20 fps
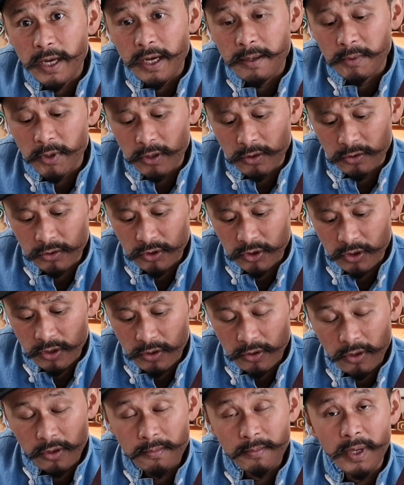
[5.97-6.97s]
I'm going to show
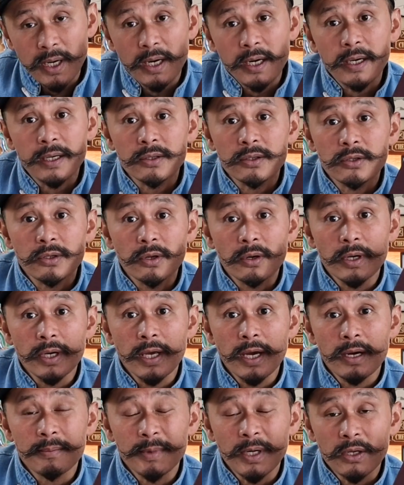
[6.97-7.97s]
you my
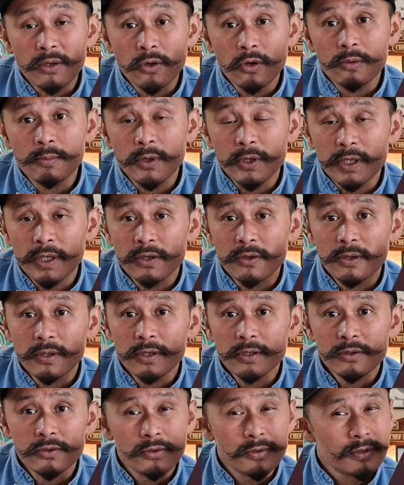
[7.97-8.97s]
Toyama Noborikoi
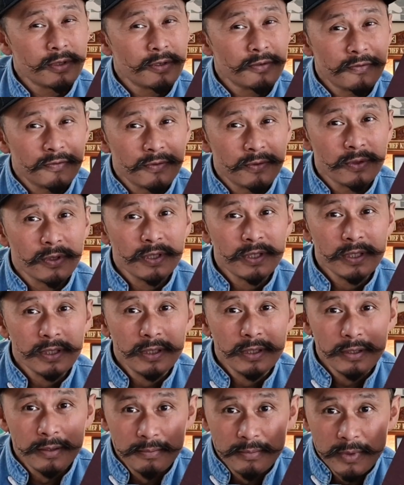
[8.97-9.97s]

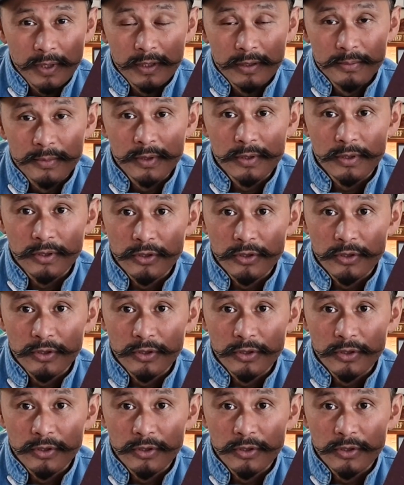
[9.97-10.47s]
240mm